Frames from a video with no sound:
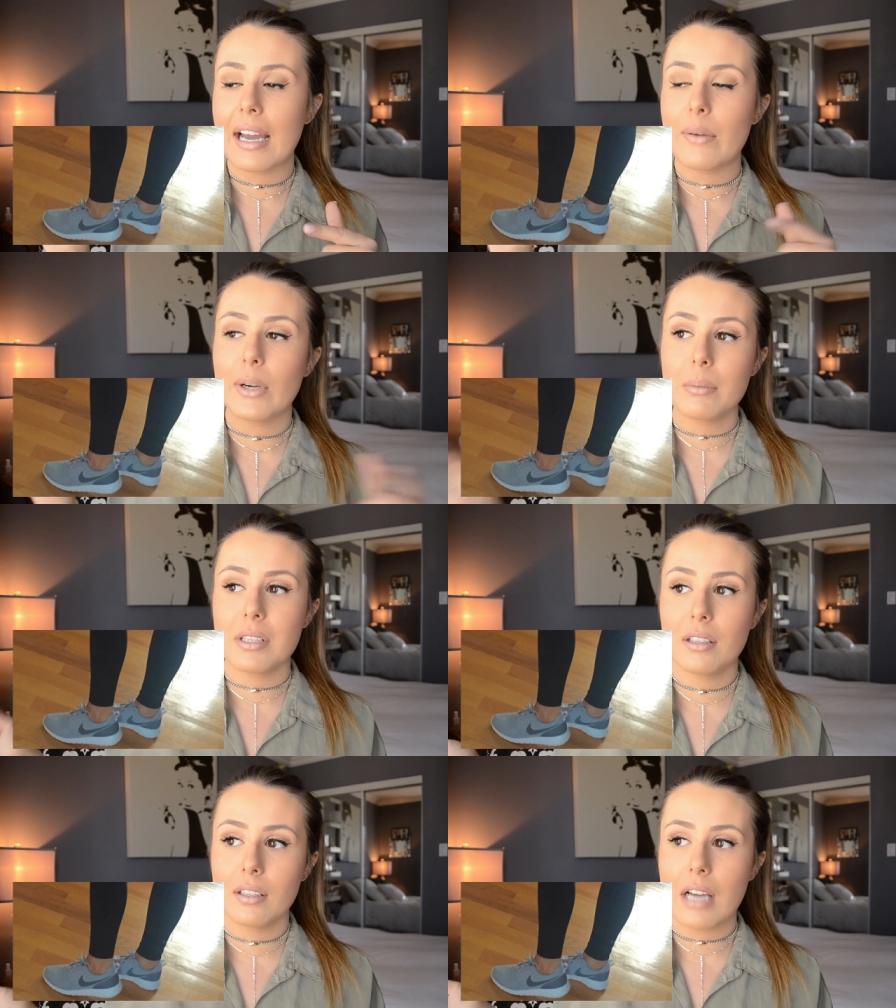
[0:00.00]
I went up to
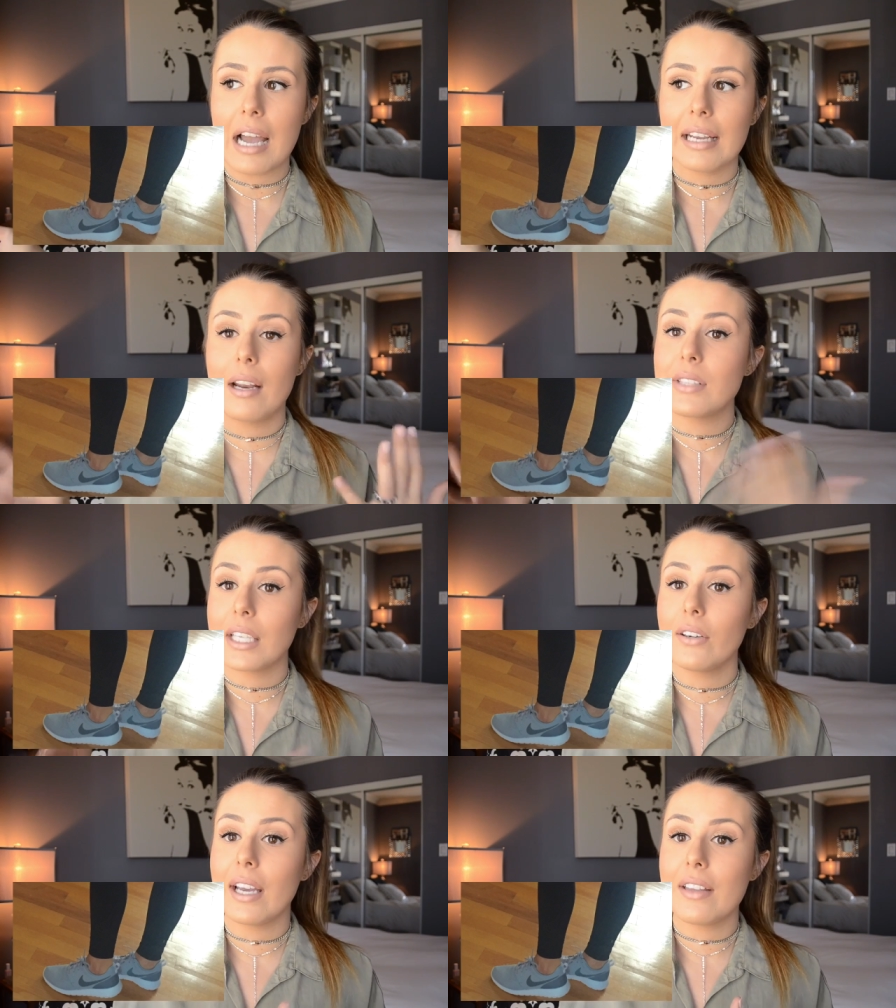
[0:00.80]
the guy and I was
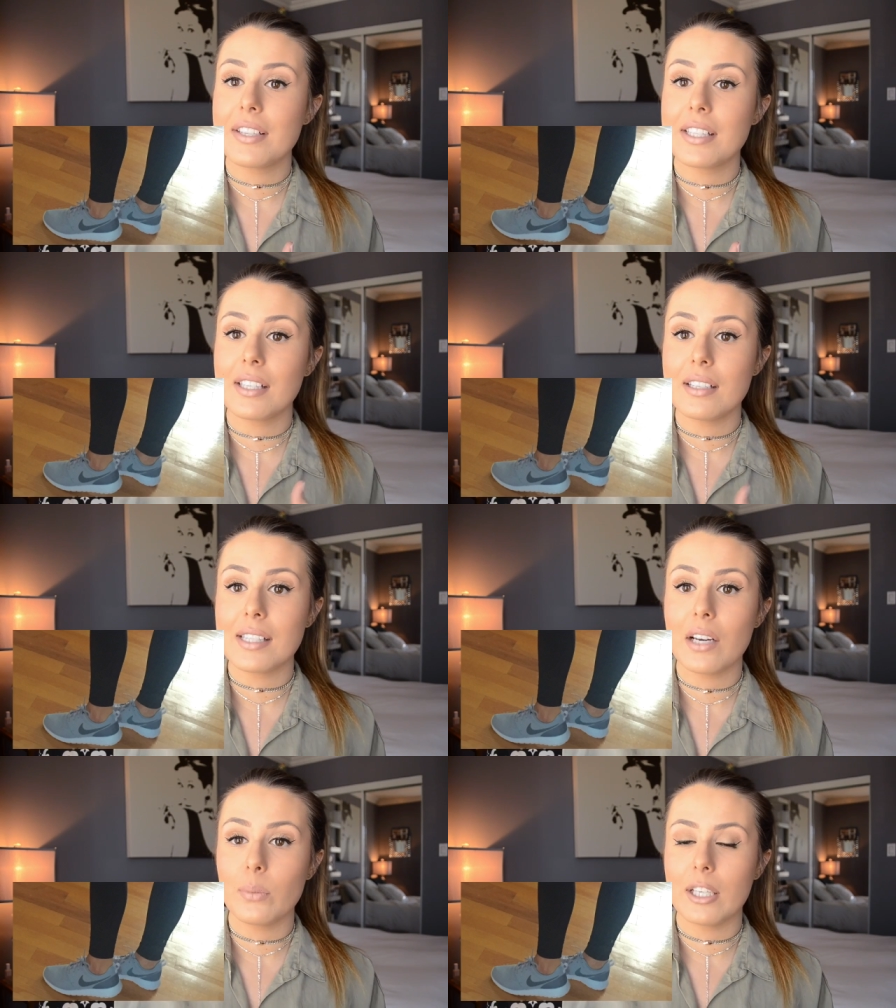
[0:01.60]
like, okay, this is going to
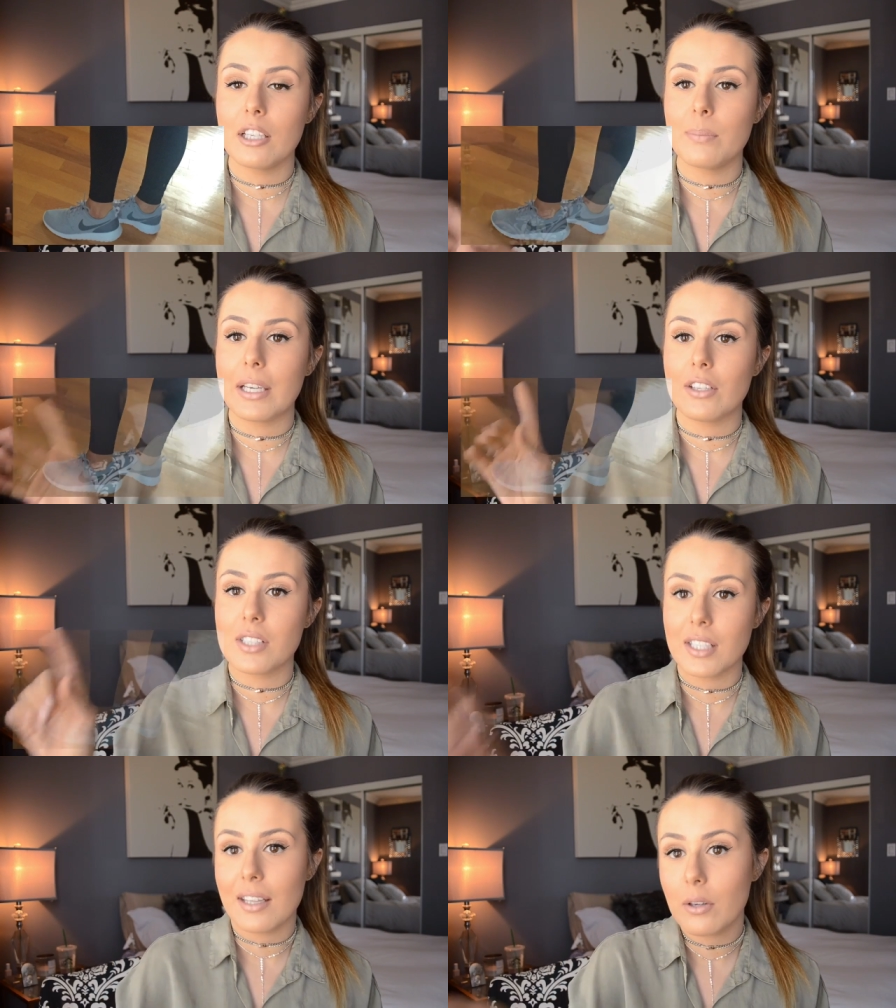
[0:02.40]
sound weird, but you
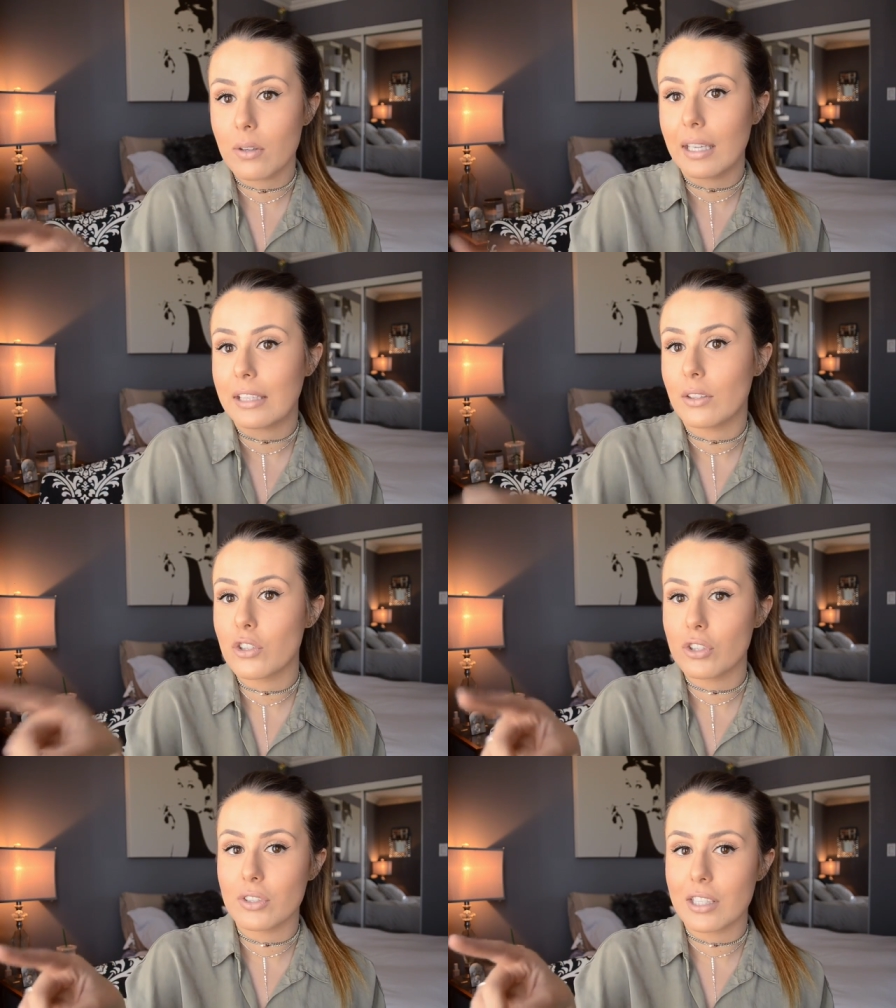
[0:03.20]
see that, like those
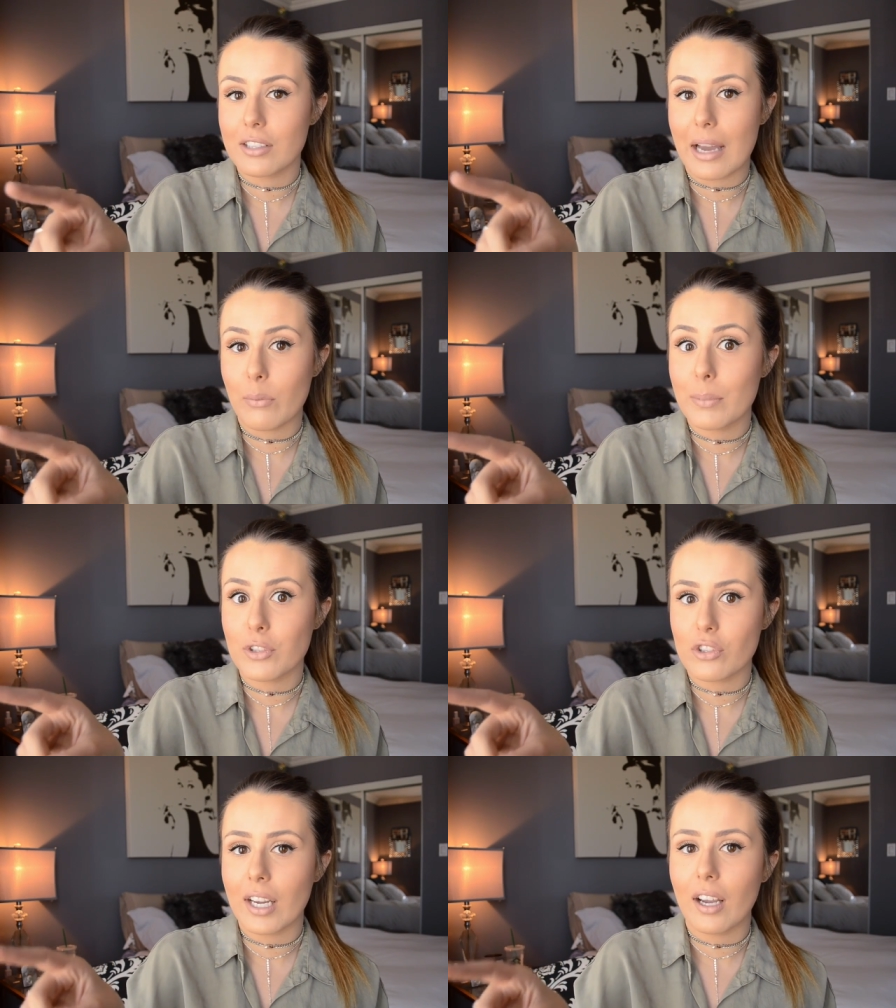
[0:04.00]
shoes that that
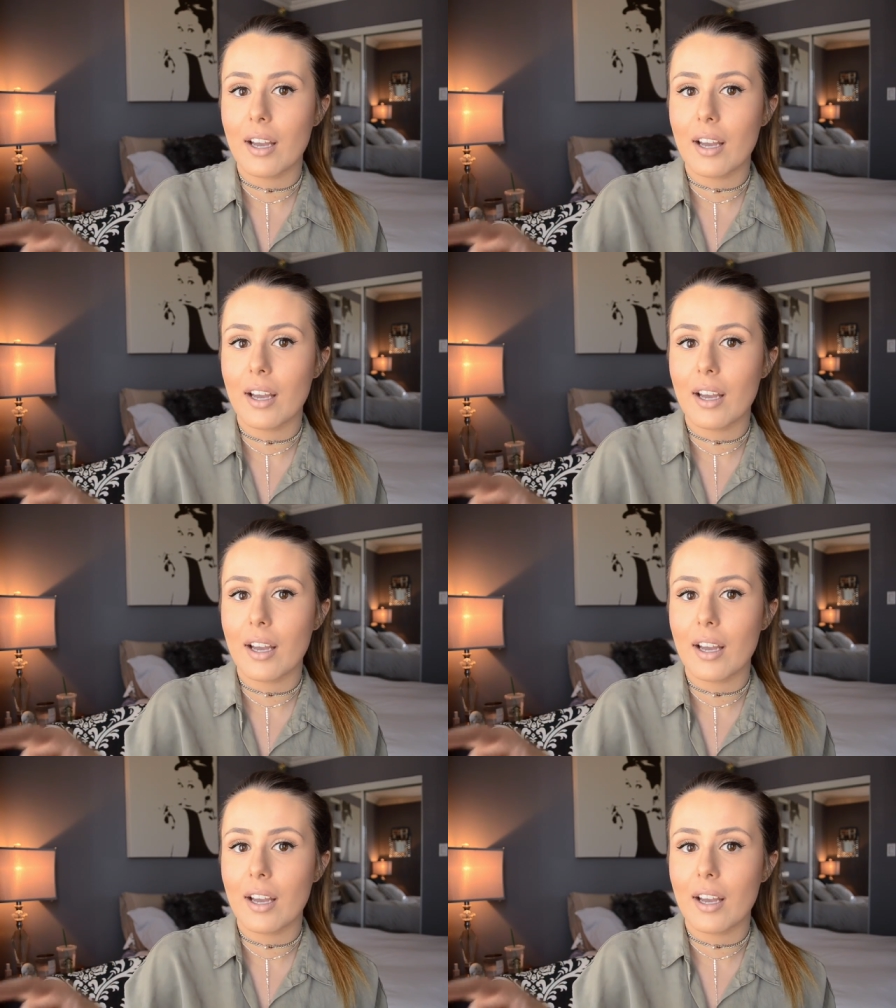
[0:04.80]
woman's trying